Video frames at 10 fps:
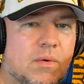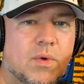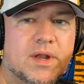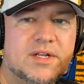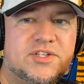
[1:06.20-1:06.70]

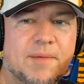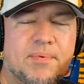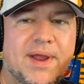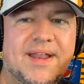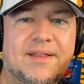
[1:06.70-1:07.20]
We're going to jump
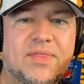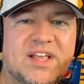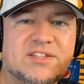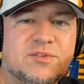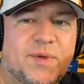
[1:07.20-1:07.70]
right into
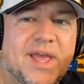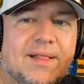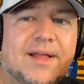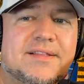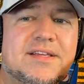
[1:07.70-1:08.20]
things because we got a
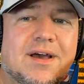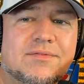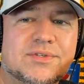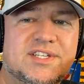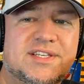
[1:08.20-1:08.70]
lot to
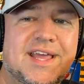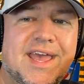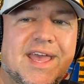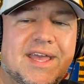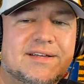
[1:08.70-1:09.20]
cover
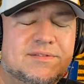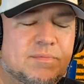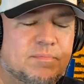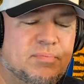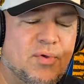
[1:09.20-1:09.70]
today.
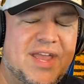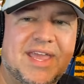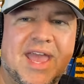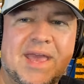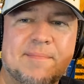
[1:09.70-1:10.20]

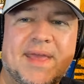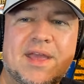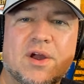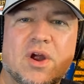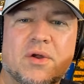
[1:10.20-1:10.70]
Pre-game
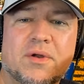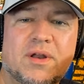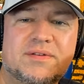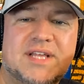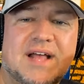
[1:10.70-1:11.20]
here,
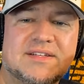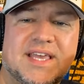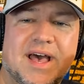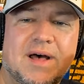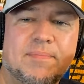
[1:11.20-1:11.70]
Dallas
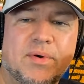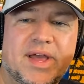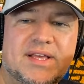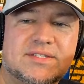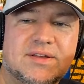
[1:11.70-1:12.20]

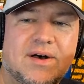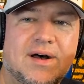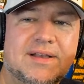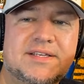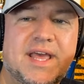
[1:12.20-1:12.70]
Cowboys
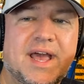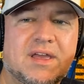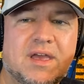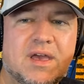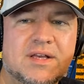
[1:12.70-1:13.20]
on
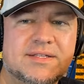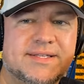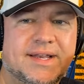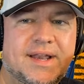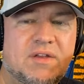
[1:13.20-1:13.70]
deck,
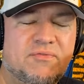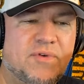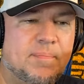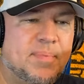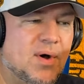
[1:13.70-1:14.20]
Sunday Night
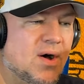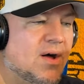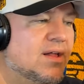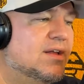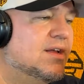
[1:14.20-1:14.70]
Football,